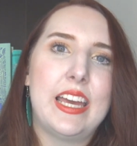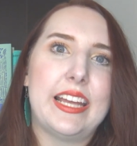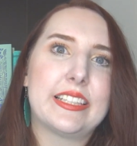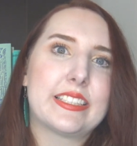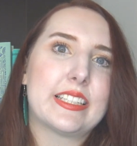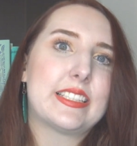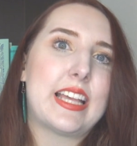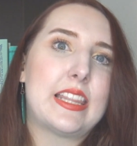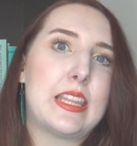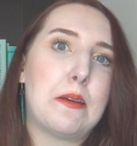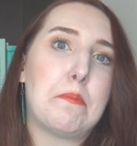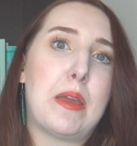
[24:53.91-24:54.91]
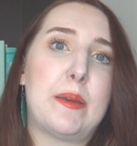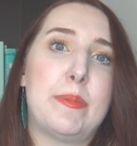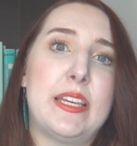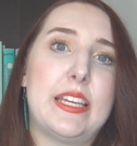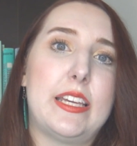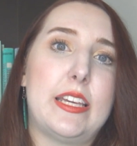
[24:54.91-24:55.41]
It's said that
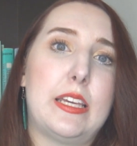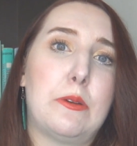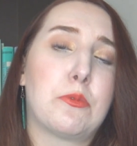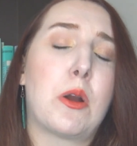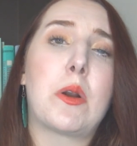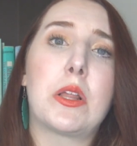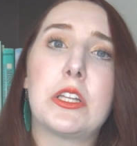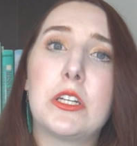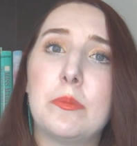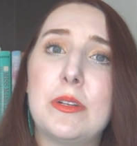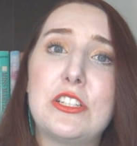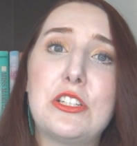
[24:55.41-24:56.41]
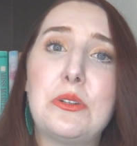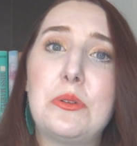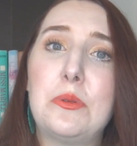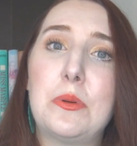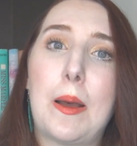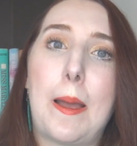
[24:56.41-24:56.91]
maybe he wrote a little bit
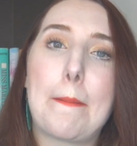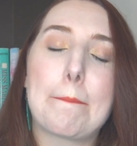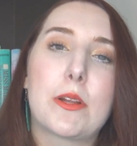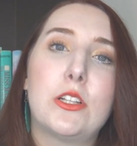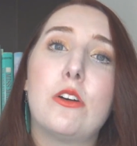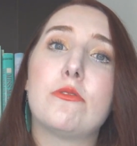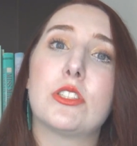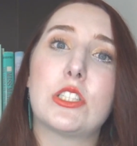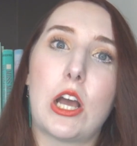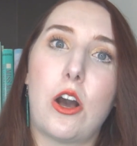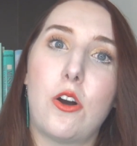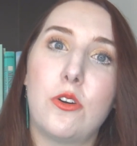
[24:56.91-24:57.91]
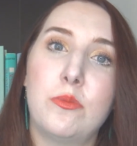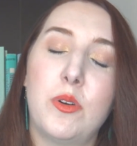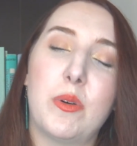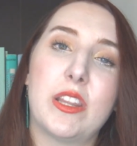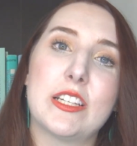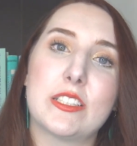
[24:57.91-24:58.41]
too close to
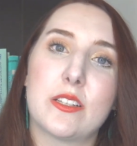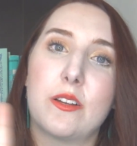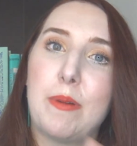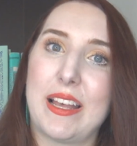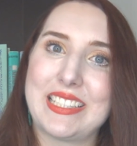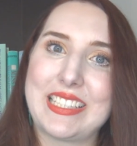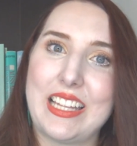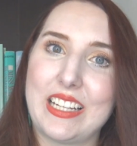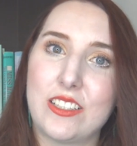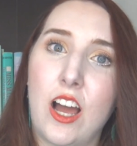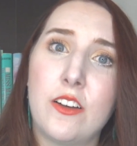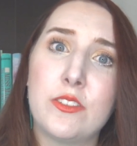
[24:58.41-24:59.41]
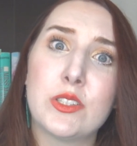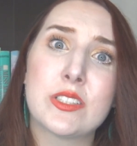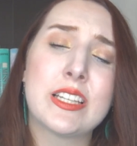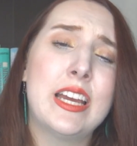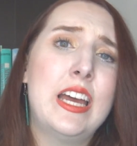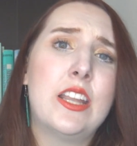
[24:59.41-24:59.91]
home with his best-selling novels.